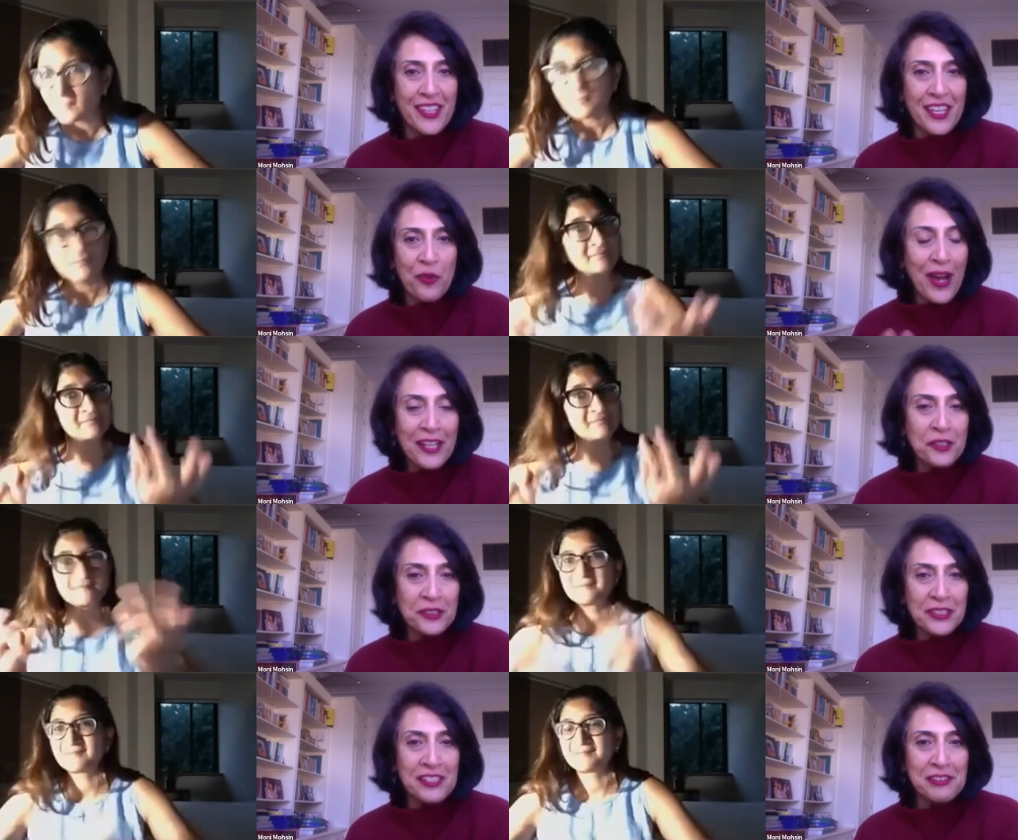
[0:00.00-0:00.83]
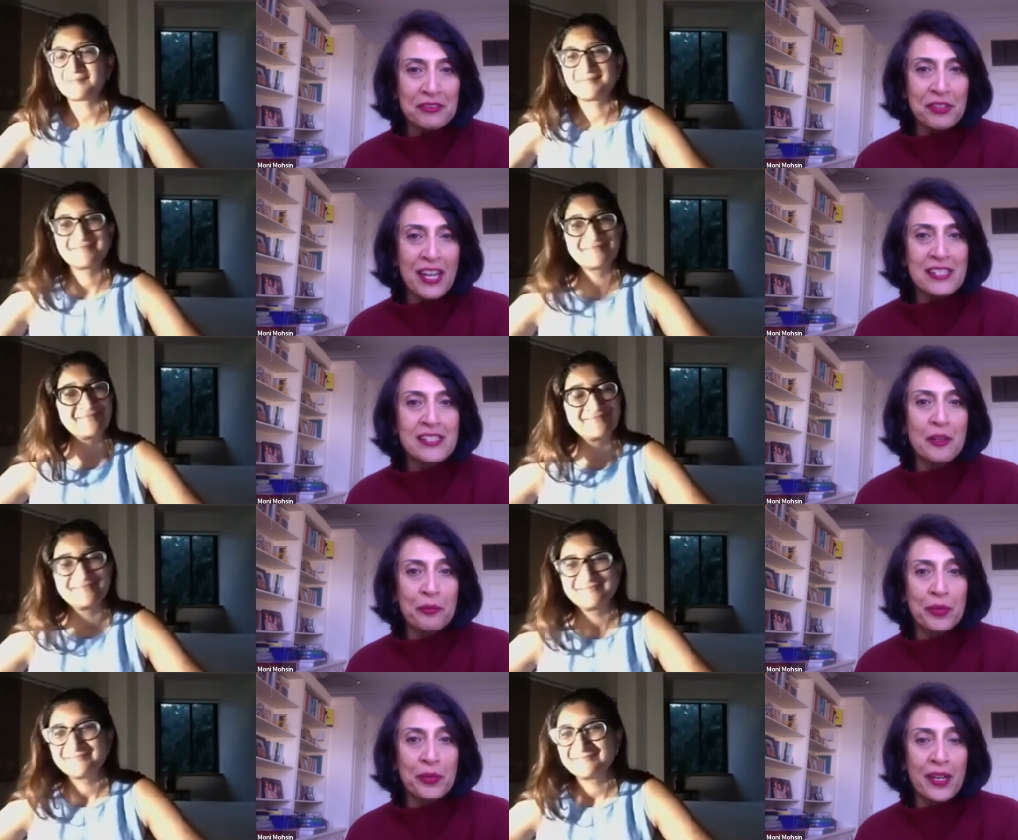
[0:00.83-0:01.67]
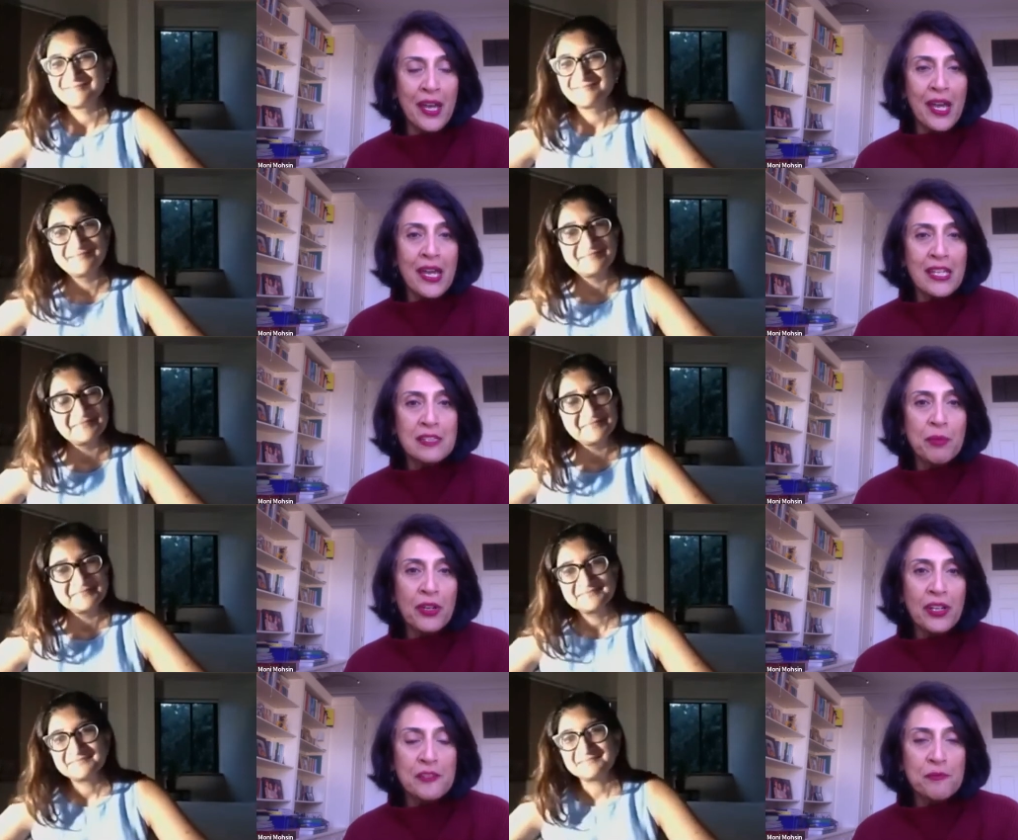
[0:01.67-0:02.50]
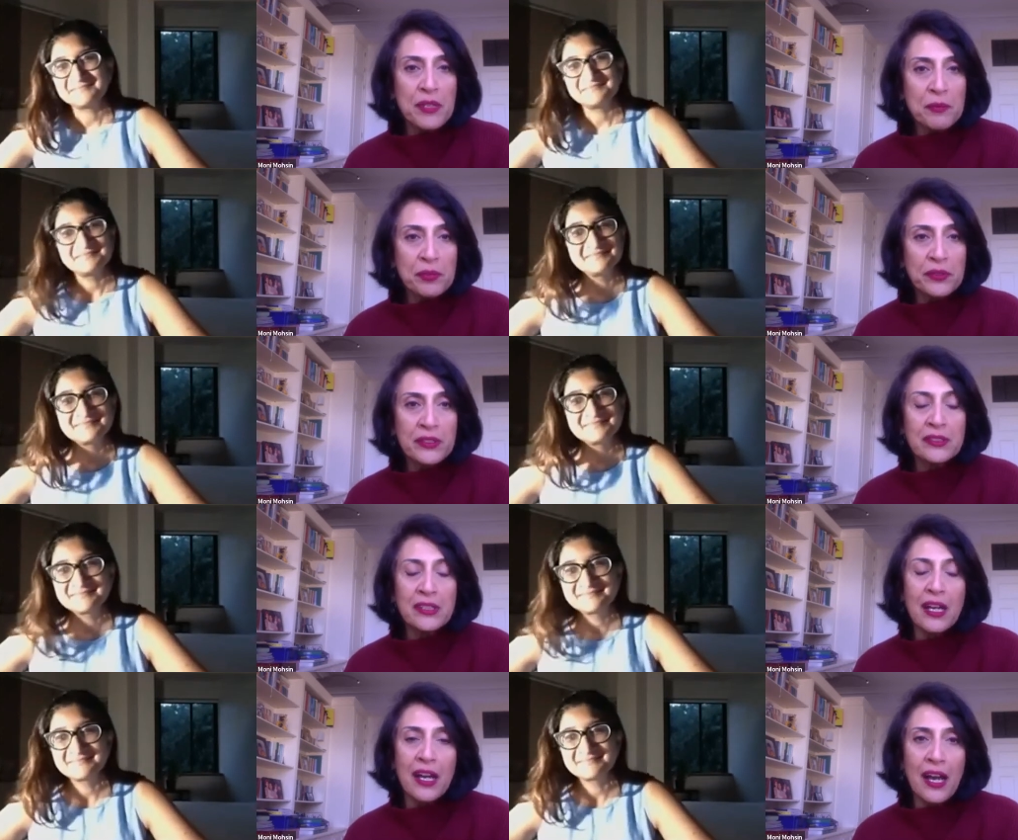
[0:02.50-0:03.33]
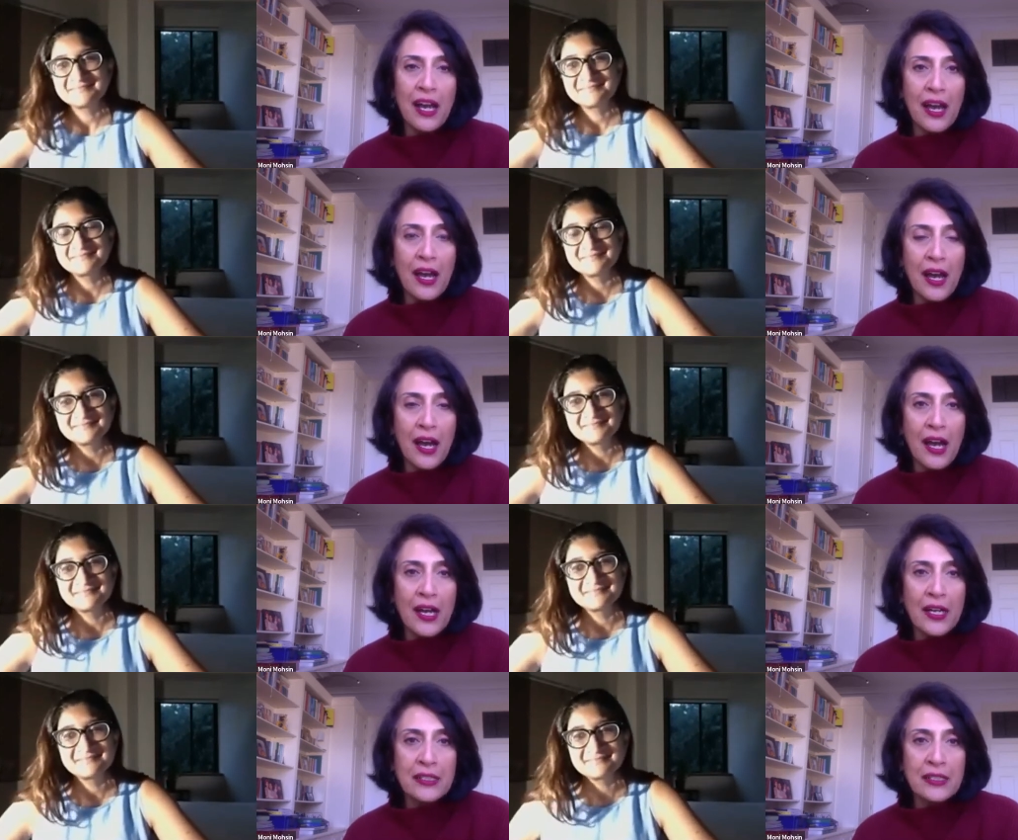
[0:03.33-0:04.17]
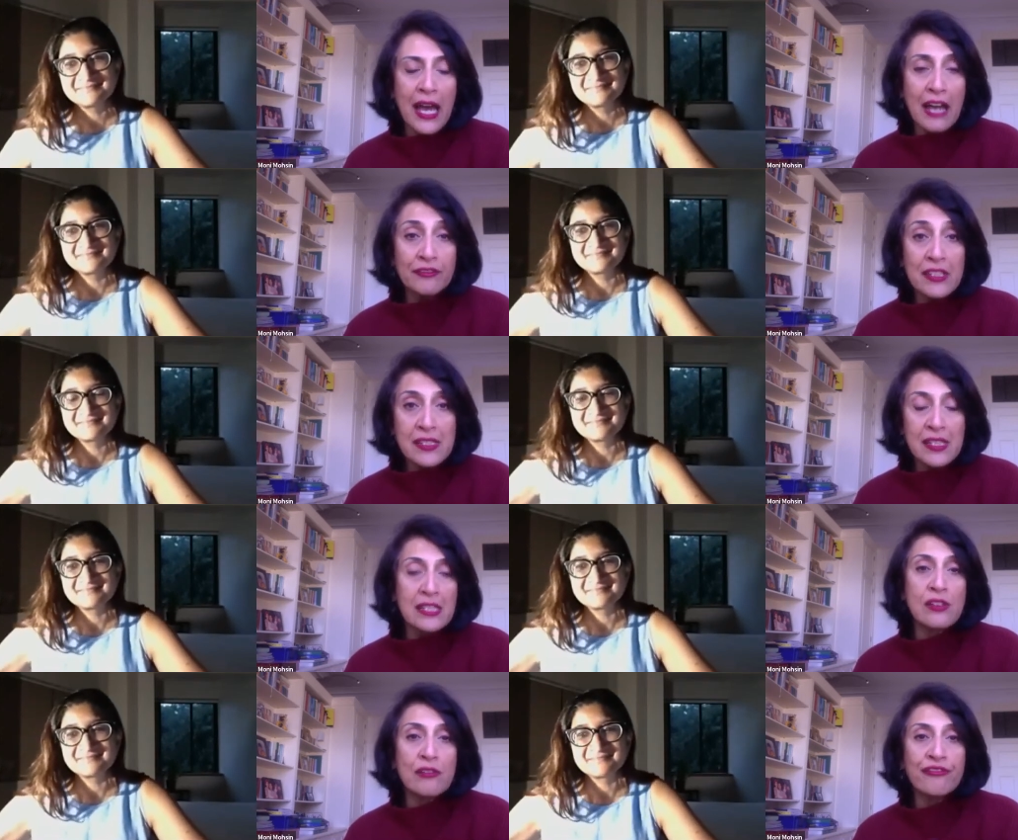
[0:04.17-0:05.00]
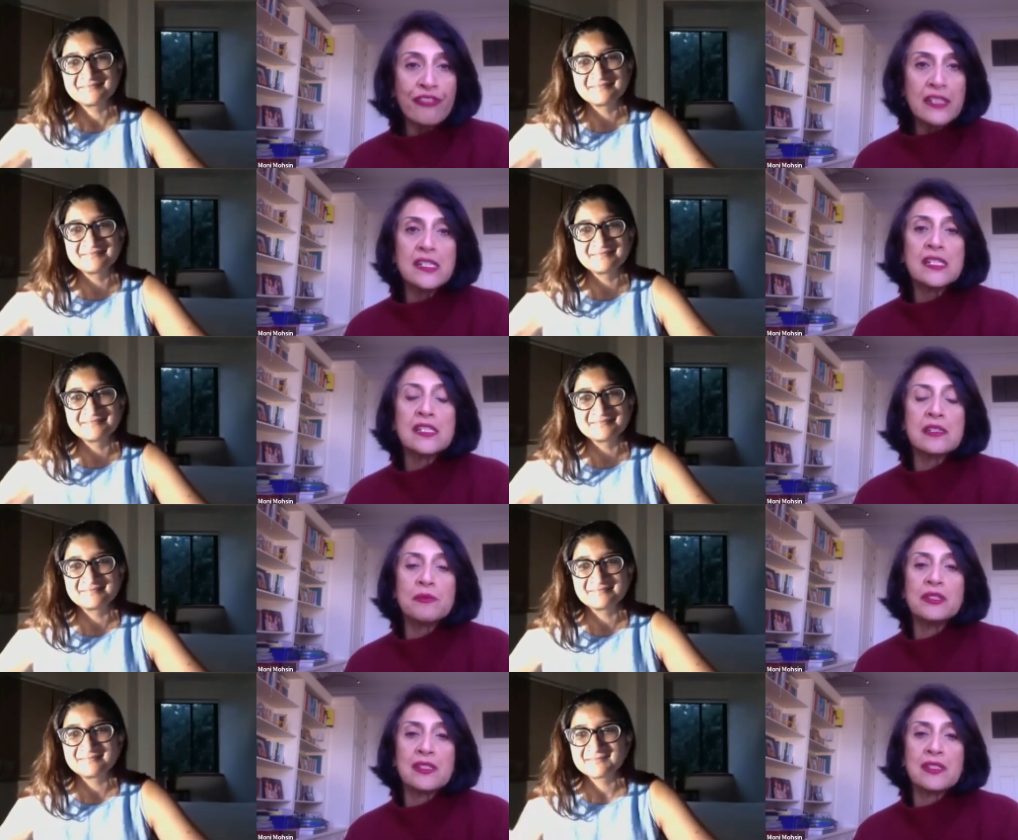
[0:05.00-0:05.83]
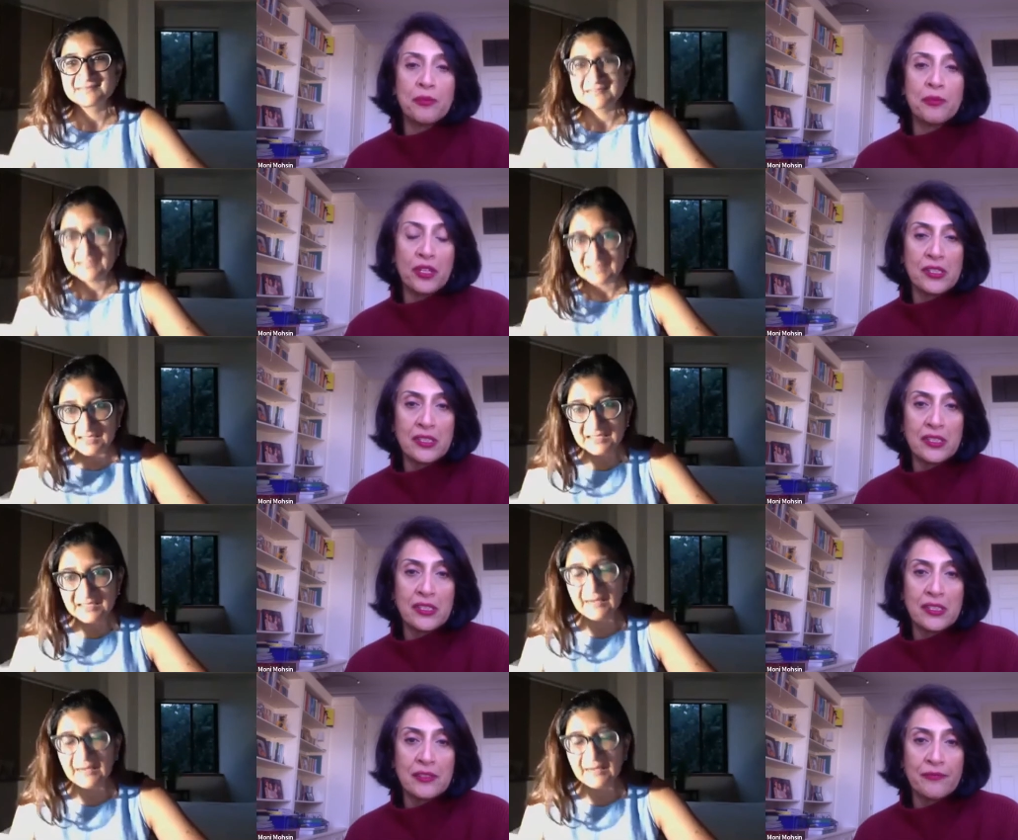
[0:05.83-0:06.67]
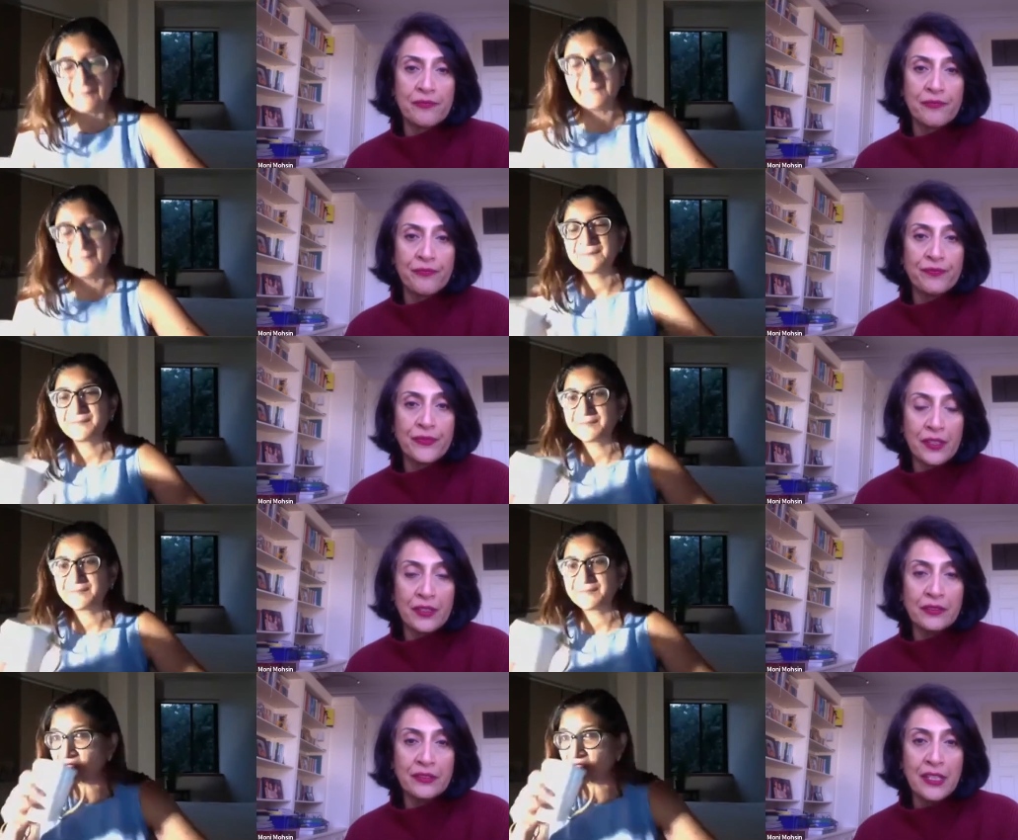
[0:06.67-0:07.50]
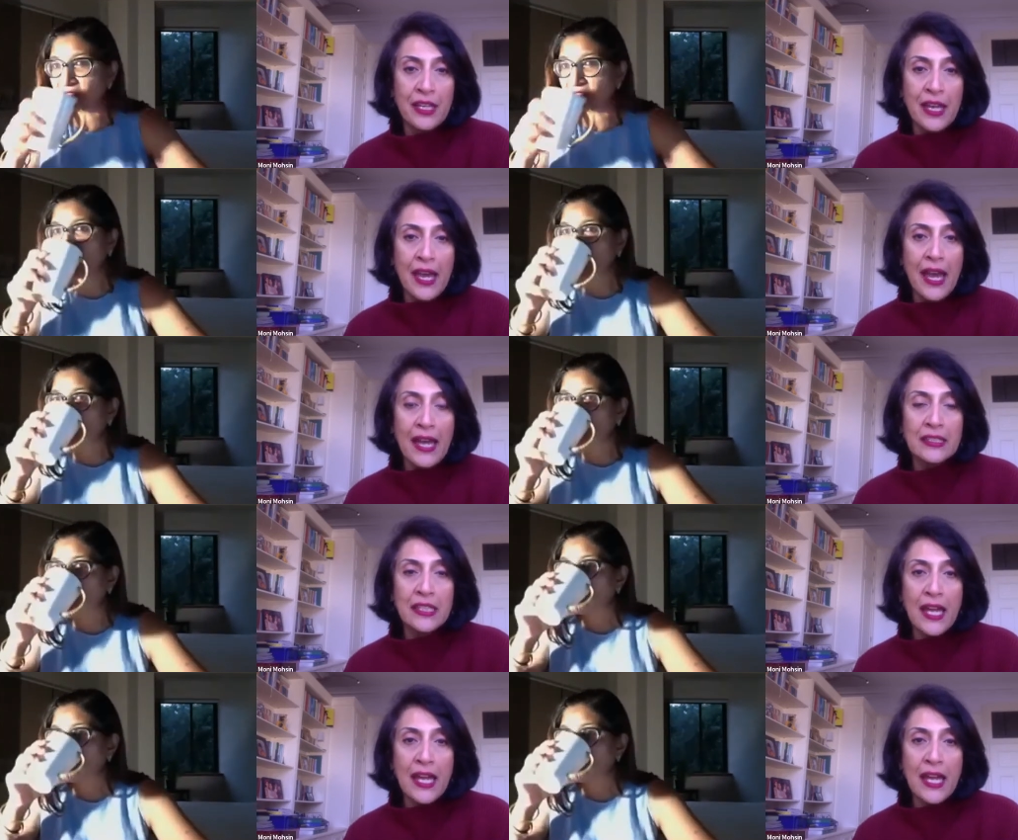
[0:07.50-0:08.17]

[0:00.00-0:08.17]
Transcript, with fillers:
Speaker 1: Why don't they rise up? It's because people uh, have this sense of fatalism in the subcontinent, yeah. you know, and